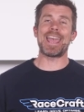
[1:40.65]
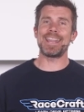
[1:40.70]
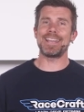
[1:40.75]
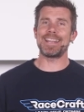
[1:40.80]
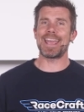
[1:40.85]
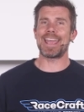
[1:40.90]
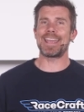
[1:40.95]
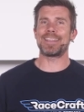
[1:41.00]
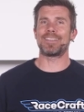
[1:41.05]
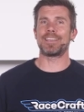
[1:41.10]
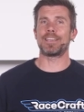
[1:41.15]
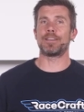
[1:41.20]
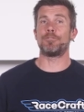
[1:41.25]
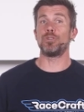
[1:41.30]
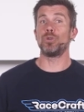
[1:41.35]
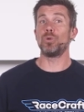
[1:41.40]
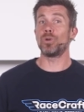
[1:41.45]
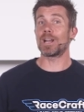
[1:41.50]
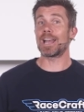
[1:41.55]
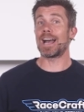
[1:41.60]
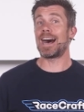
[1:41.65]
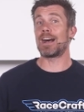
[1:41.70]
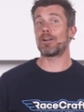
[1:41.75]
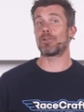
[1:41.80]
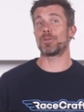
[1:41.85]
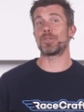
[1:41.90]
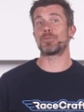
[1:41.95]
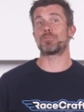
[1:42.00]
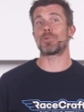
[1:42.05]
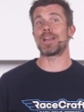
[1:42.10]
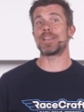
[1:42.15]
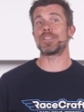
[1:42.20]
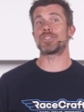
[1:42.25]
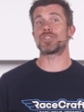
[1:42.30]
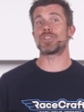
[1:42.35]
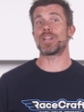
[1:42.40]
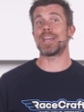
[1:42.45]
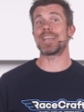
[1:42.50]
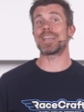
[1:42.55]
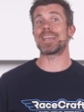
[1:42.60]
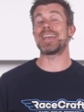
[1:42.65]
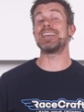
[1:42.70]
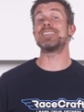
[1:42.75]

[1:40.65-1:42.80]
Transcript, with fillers: and handling of your car on the racetrack,